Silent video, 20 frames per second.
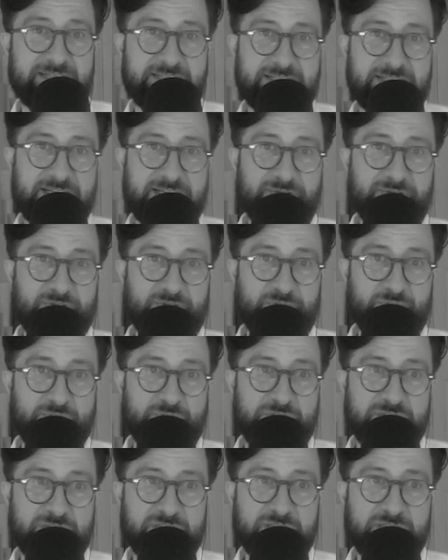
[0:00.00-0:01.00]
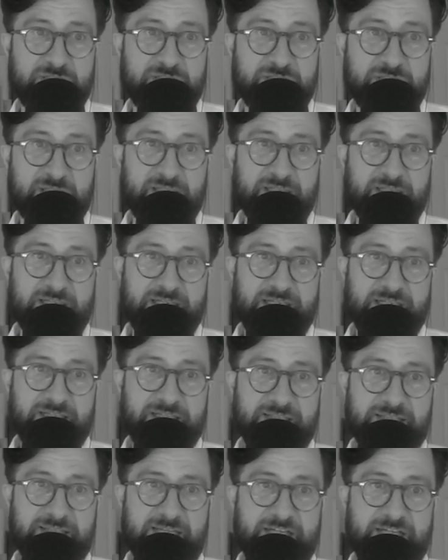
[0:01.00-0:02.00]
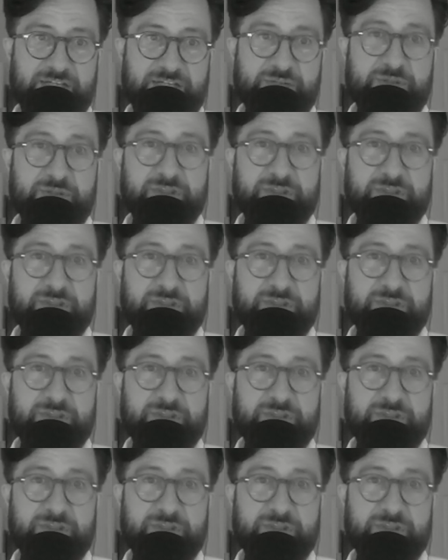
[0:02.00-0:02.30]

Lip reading: I've learned is that